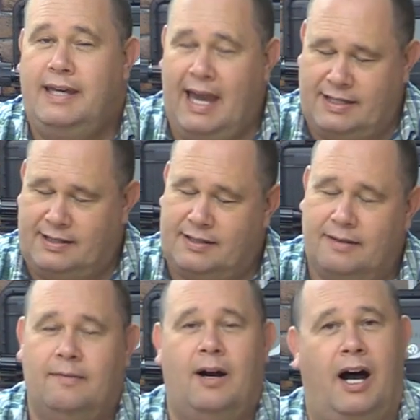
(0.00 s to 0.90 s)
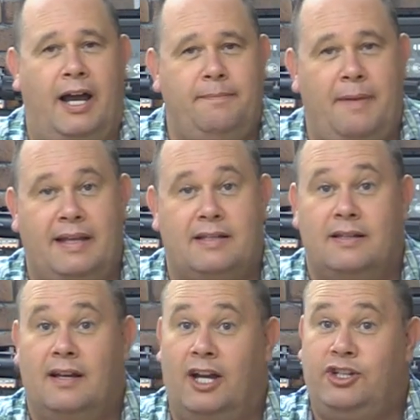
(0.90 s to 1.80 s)
Yes, I admit,
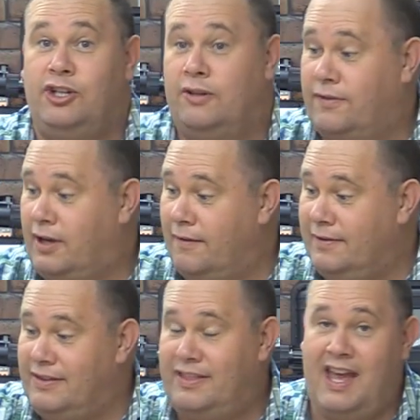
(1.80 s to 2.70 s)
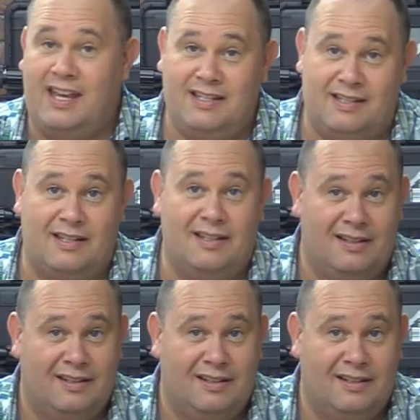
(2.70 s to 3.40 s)
I should have covered this